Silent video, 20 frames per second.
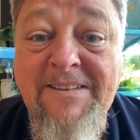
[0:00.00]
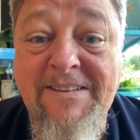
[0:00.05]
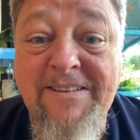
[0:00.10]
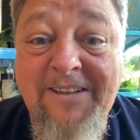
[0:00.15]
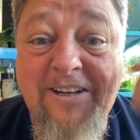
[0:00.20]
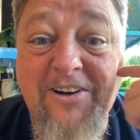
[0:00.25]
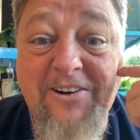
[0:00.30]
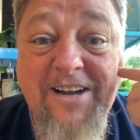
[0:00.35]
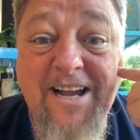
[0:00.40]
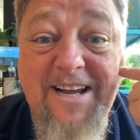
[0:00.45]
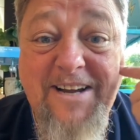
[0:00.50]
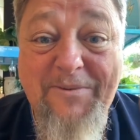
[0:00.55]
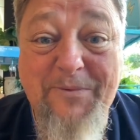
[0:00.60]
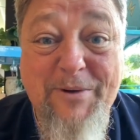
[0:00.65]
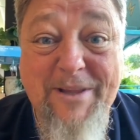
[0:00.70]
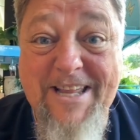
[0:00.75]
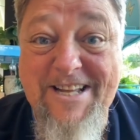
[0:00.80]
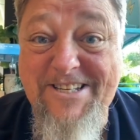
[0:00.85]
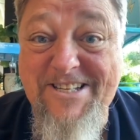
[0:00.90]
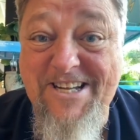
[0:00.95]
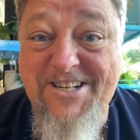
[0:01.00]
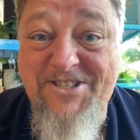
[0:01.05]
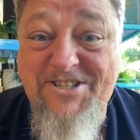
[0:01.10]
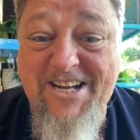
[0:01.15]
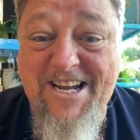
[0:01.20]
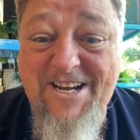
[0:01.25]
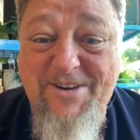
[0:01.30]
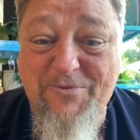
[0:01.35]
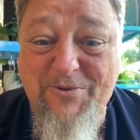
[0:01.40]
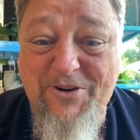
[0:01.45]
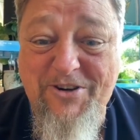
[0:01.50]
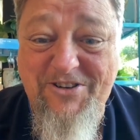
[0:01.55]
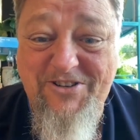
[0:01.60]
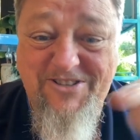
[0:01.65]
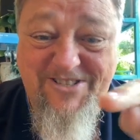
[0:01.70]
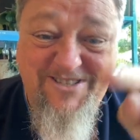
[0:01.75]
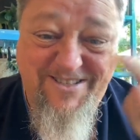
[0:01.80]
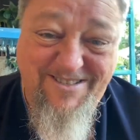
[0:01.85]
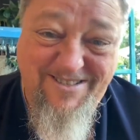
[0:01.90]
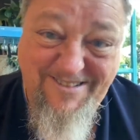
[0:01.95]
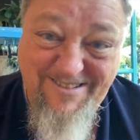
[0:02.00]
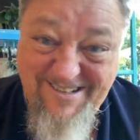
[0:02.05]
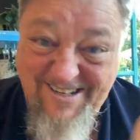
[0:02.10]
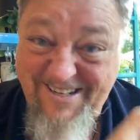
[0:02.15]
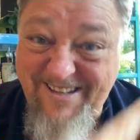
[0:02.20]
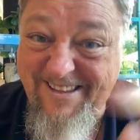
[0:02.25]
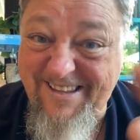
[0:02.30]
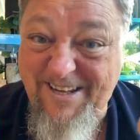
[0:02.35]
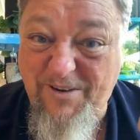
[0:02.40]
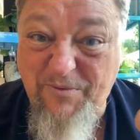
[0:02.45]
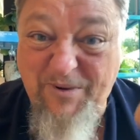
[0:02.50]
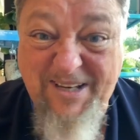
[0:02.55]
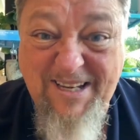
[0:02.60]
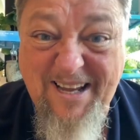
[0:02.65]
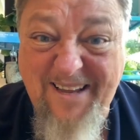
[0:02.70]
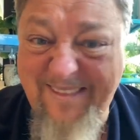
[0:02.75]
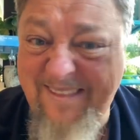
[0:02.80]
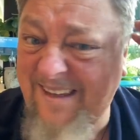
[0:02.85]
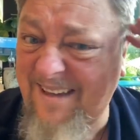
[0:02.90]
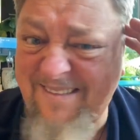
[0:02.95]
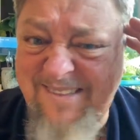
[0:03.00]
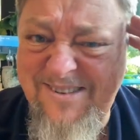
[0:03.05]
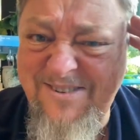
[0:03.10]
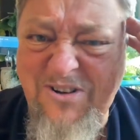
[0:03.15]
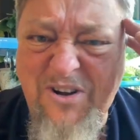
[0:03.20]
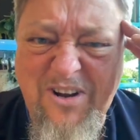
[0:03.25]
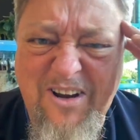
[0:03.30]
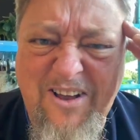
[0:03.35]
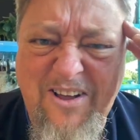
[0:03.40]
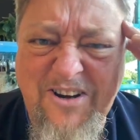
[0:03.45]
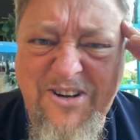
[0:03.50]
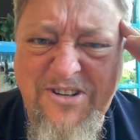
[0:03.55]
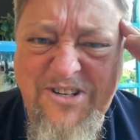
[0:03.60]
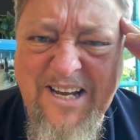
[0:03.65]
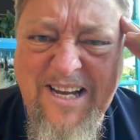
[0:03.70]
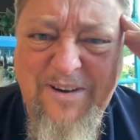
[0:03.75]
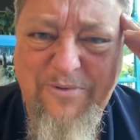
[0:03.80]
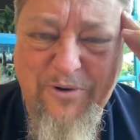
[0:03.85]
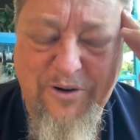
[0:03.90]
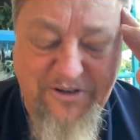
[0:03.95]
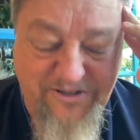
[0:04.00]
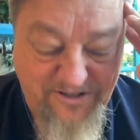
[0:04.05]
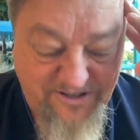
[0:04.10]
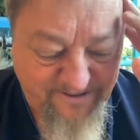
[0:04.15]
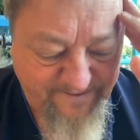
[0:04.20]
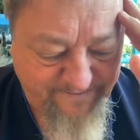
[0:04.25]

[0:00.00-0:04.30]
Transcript: Okay, well that's our J words. I didn't think we'd get there. There's not a lot of J words.